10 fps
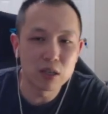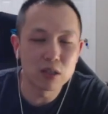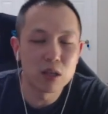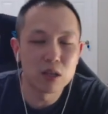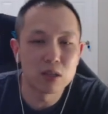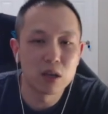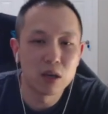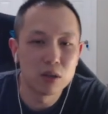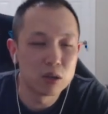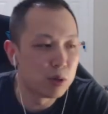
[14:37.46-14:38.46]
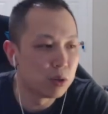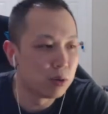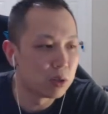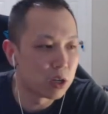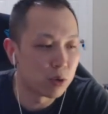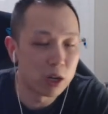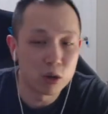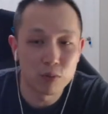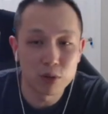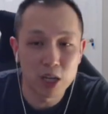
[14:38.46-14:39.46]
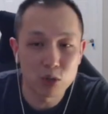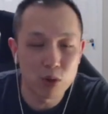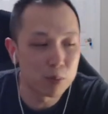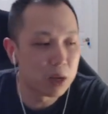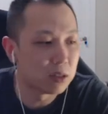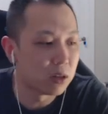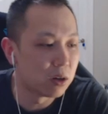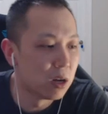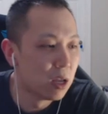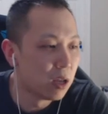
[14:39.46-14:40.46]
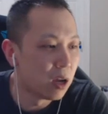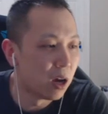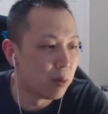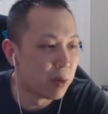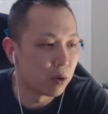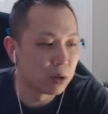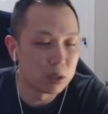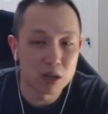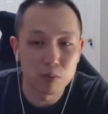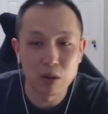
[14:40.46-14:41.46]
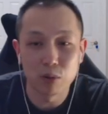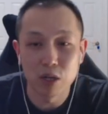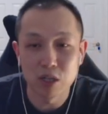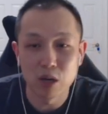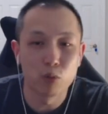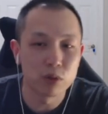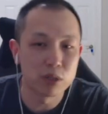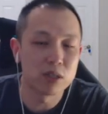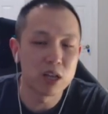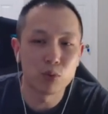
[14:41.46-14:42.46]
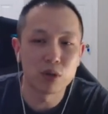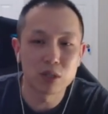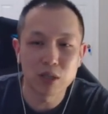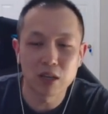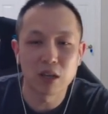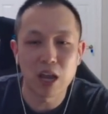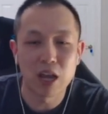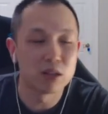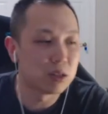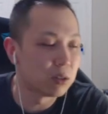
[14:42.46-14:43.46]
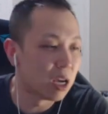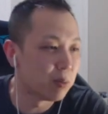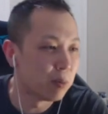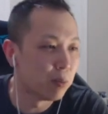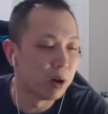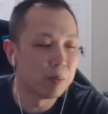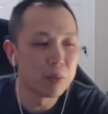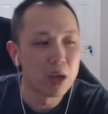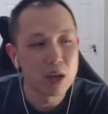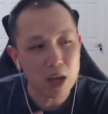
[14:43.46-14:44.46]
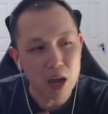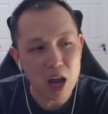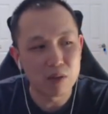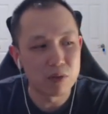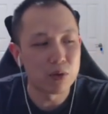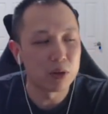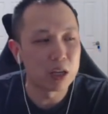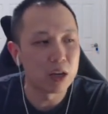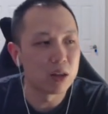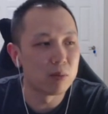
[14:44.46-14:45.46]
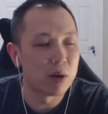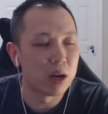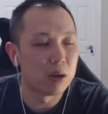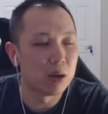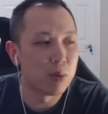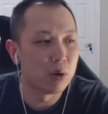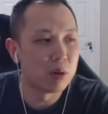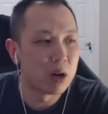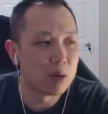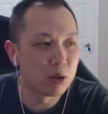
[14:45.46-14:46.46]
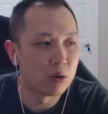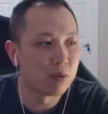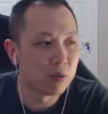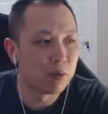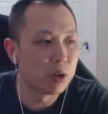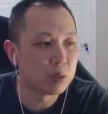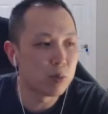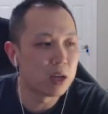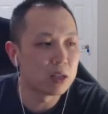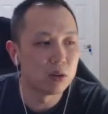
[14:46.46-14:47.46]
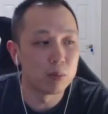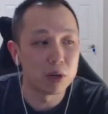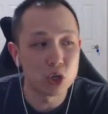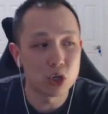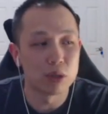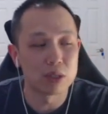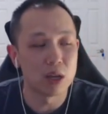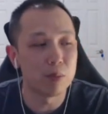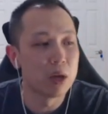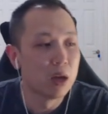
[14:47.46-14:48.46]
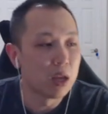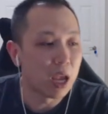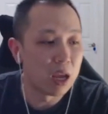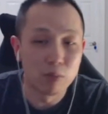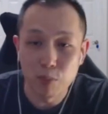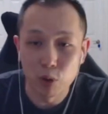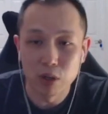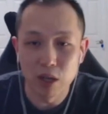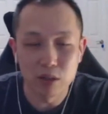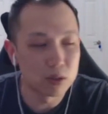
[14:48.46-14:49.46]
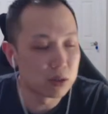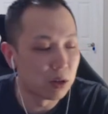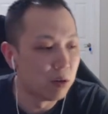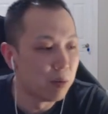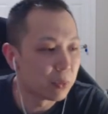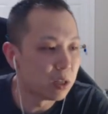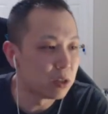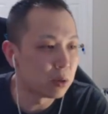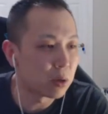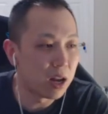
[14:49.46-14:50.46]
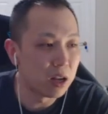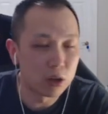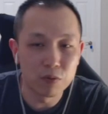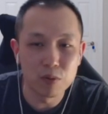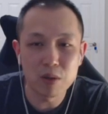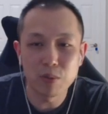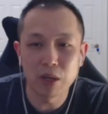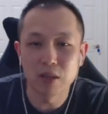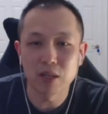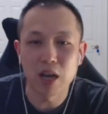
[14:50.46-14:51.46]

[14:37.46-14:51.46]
this Mewtwo is going to try to go for Psy Strike baits here, Metagross is going to be able to double resist that with the Psychic and the Steel typing. But kind of have a feeling here that my opponent might be going for a Focus Blast, so I'm going to shield this up, and my opponent does. So this is kind of good for me because